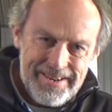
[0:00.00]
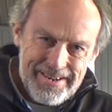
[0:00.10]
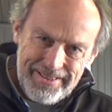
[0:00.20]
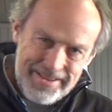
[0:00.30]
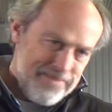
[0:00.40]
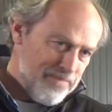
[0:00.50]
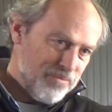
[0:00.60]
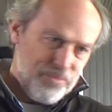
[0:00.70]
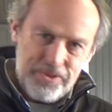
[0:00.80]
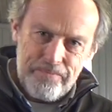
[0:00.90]
And then
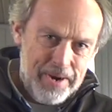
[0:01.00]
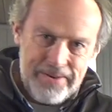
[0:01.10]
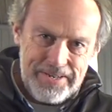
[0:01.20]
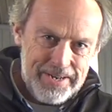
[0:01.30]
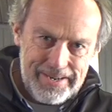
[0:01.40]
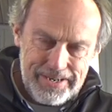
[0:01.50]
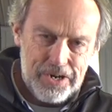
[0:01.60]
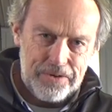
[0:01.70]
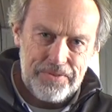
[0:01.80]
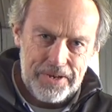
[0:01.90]
with the
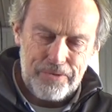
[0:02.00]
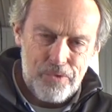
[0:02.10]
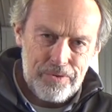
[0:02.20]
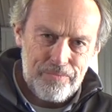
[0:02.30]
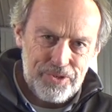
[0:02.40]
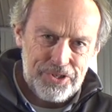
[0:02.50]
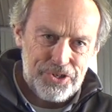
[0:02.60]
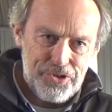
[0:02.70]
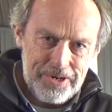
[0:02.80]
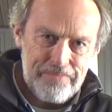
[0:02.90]
Paris-Dakar thing, what
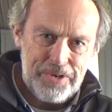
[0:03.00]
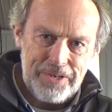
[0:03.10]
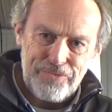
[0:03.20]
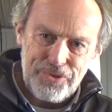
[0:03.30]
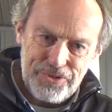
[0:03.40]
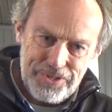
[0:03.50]
struck me was